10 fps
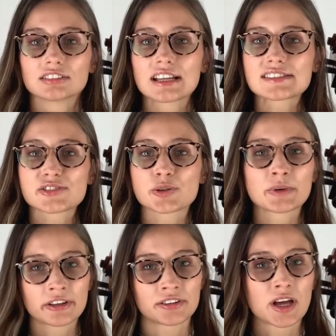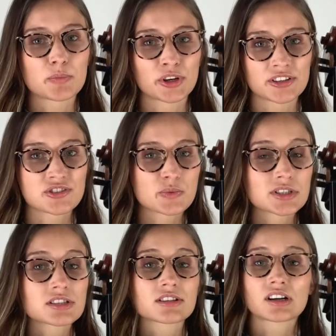Let's zoom in on that bridge,
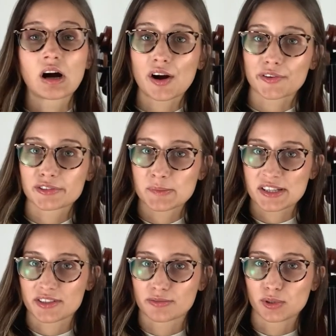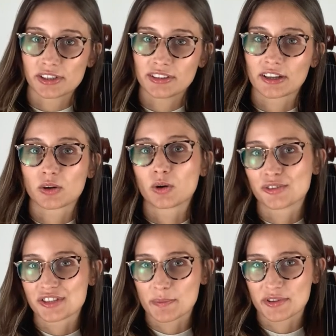which is the carved piece of wood that
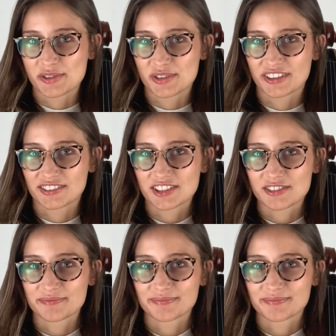holds up the strings.